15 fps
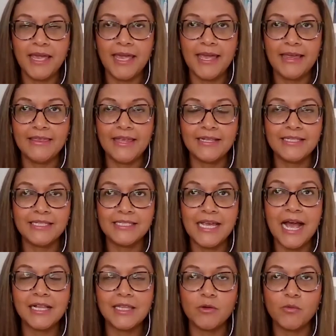And that's
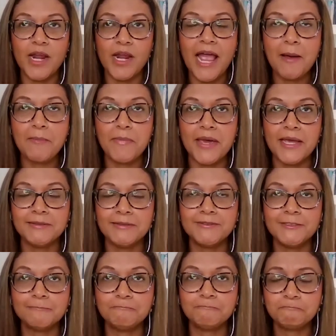exactly what happened.